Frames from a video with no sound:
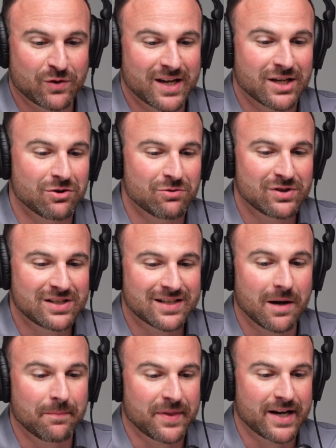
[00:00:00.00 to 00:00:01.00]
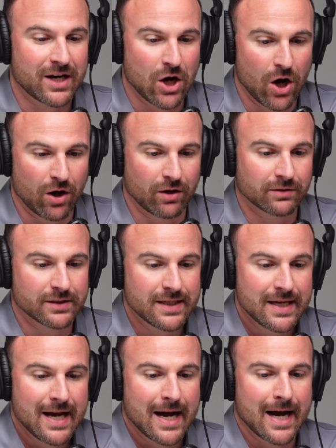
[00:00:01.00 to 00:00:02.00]
they use something called
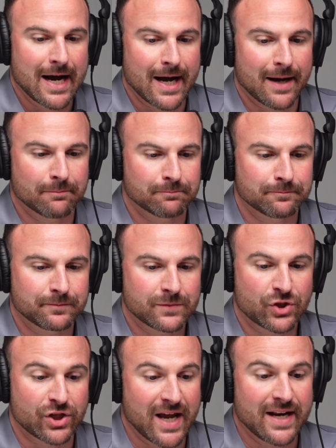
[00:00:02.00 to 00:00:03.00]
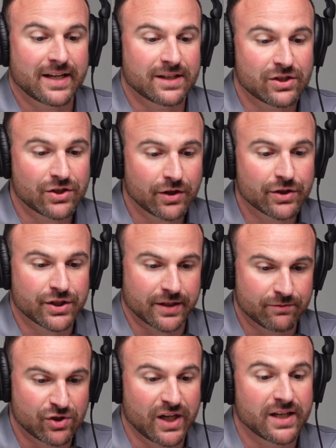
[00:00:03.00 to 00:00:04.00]
genetic
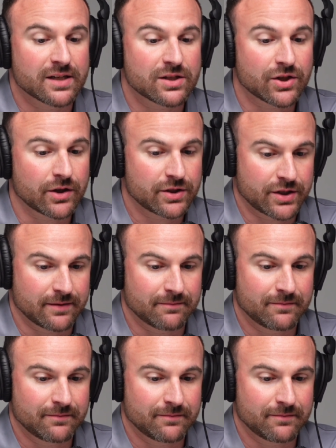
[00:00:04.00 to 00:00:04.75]
insertion, gene insertion.